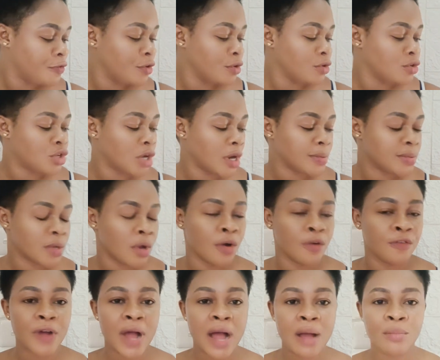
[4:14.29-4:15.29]
few drops
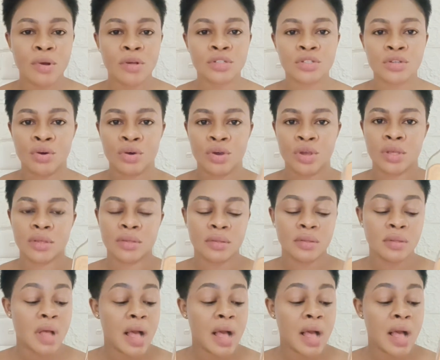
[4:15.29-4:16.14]
of almond oil.